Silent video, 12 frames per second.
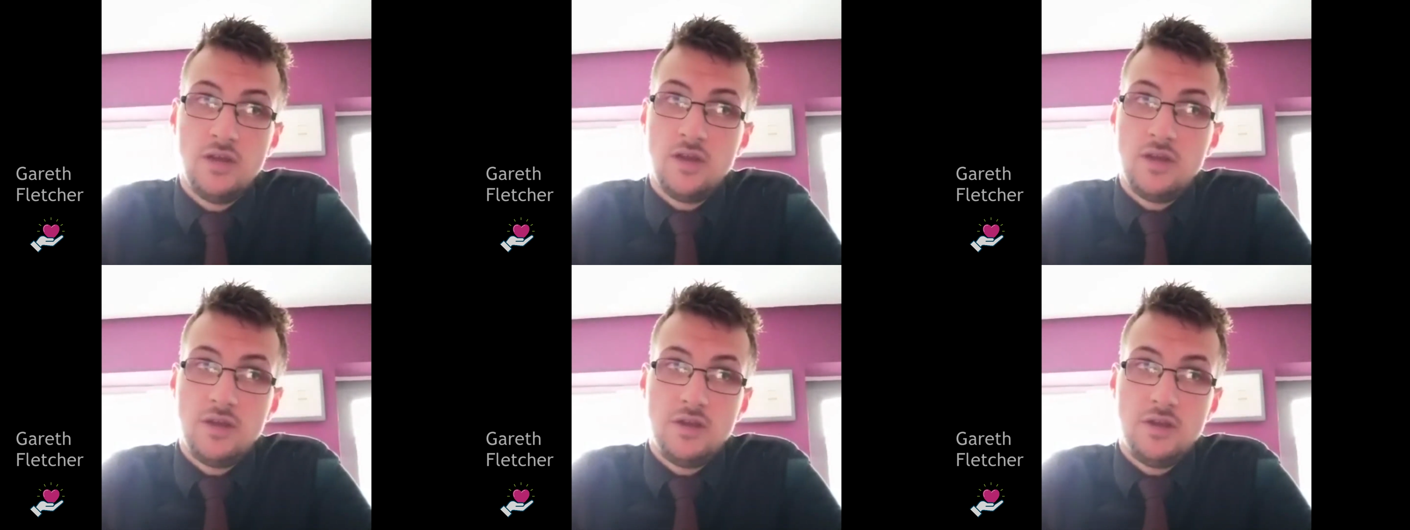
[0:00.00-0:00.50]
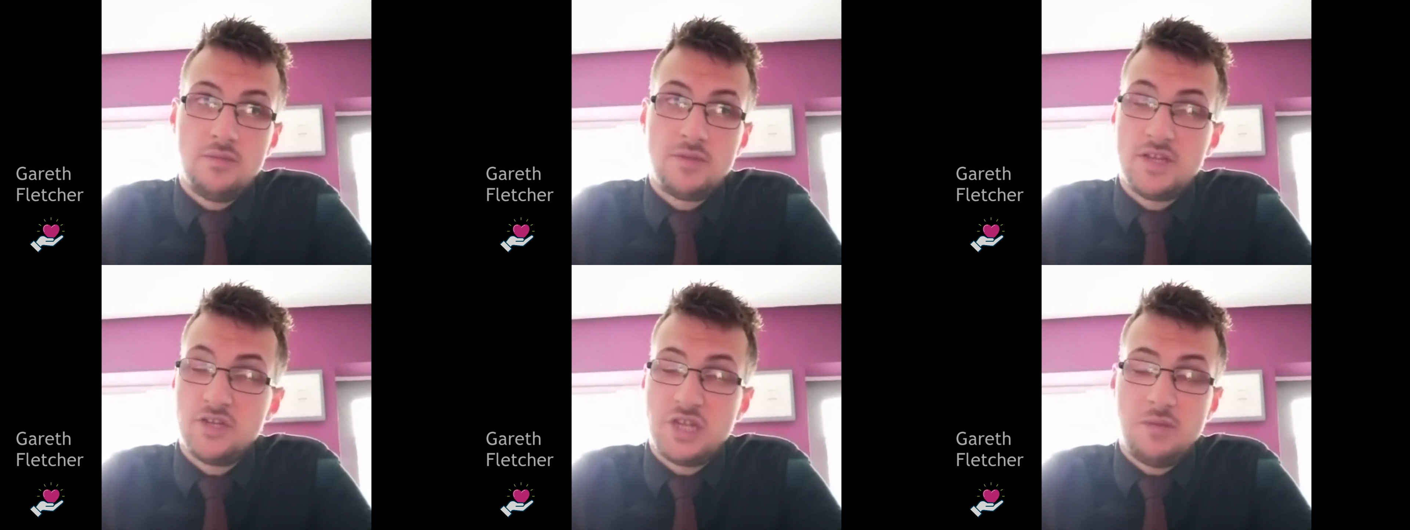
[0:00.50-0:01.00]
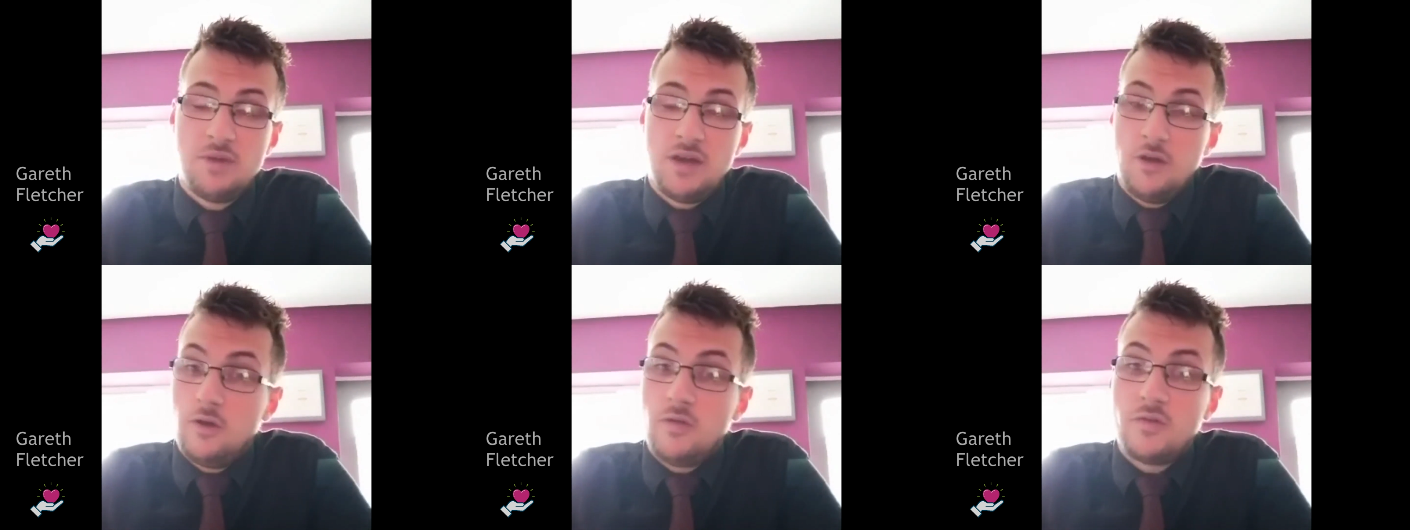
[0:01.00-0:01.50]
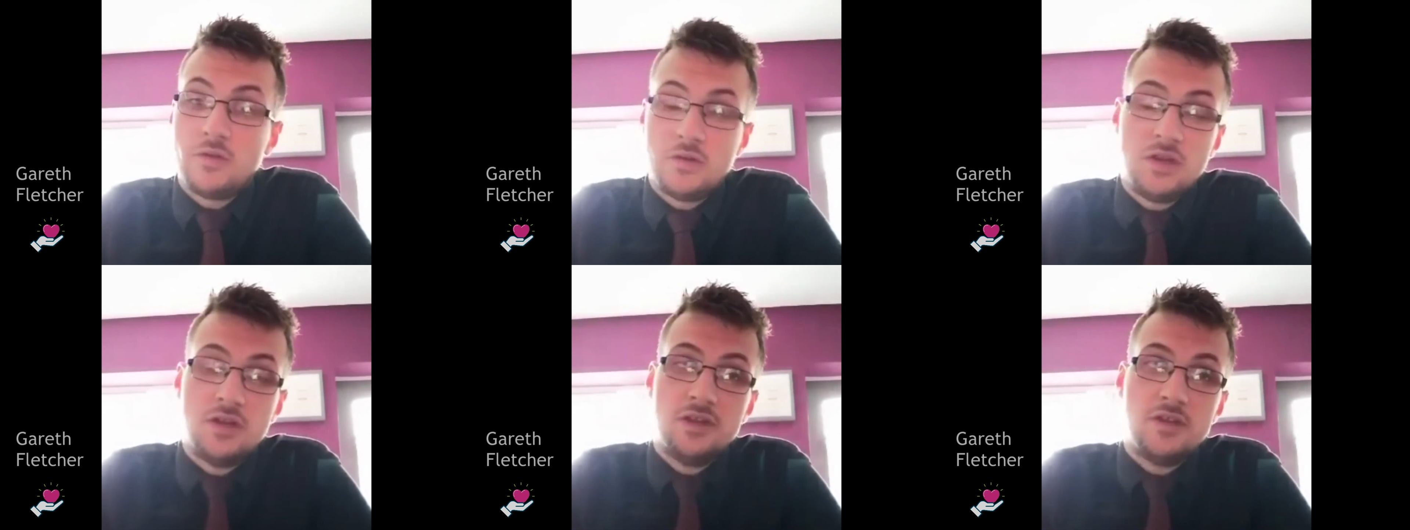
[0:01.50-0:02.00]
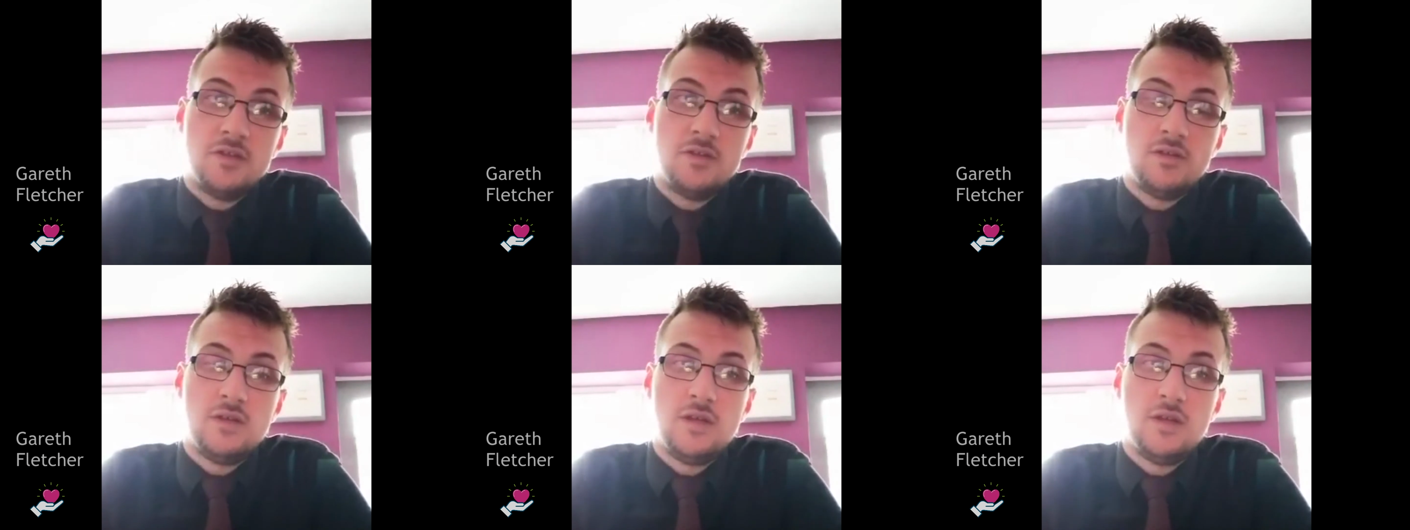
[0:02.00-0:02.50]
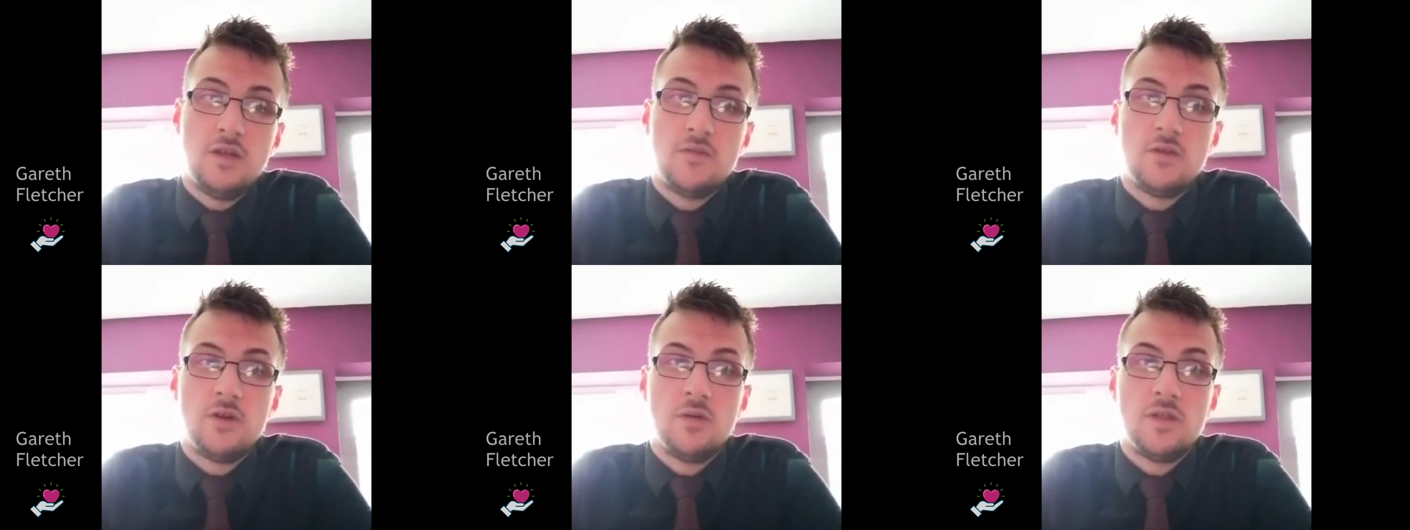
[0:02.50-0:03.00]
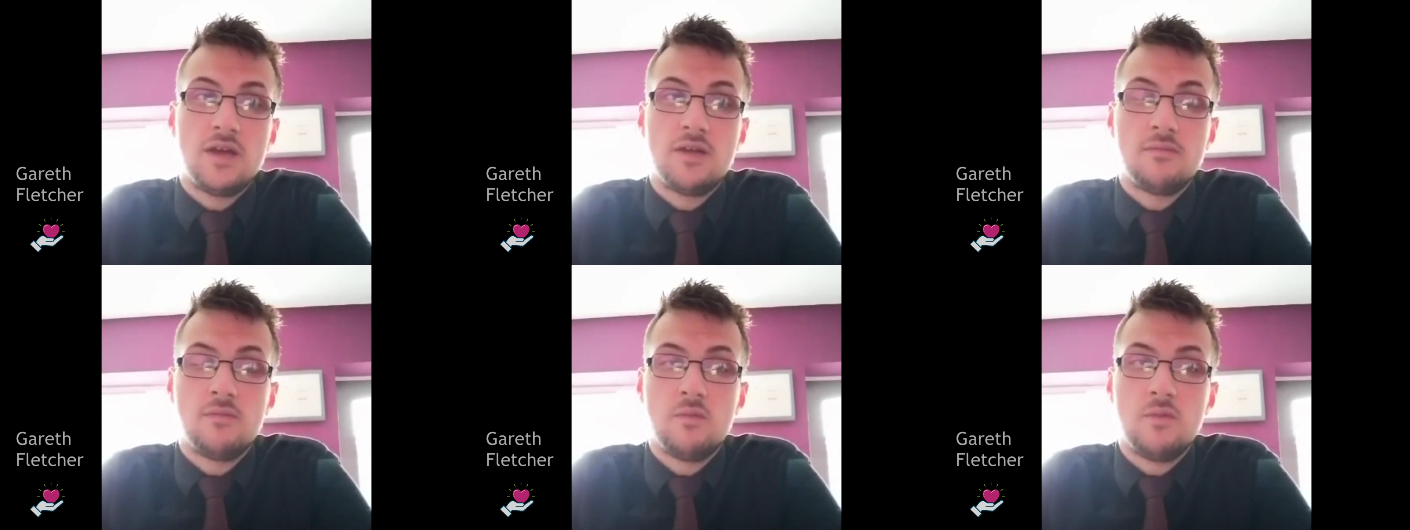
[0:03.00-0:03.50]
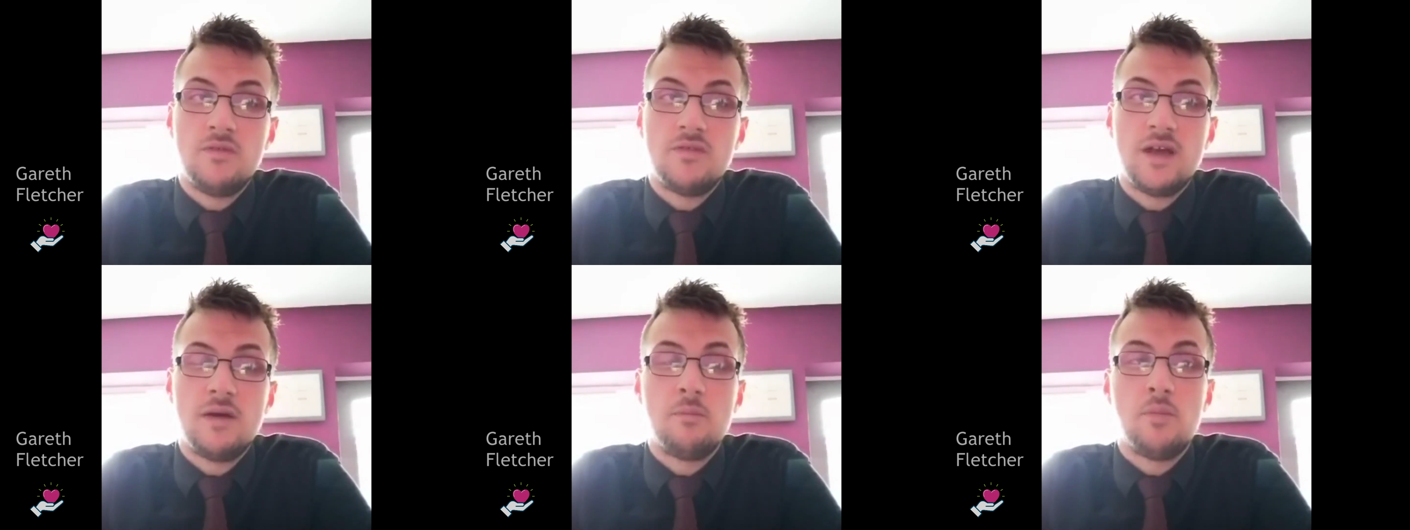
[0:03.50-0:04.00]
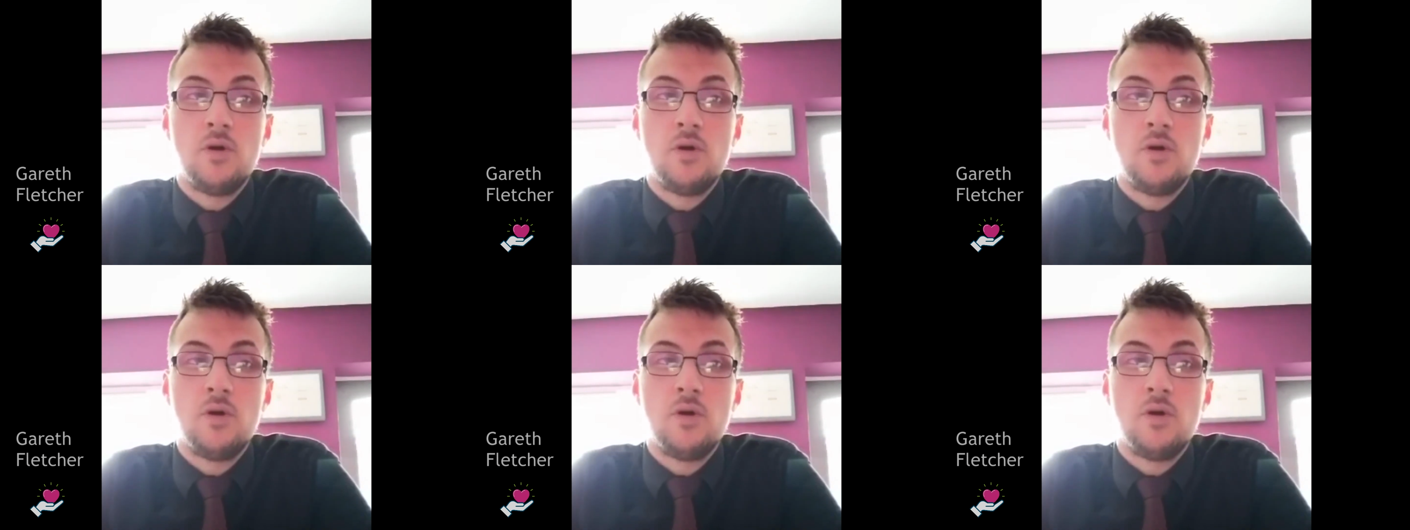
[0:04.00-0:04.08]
Potentially it might not have done. You never know with that.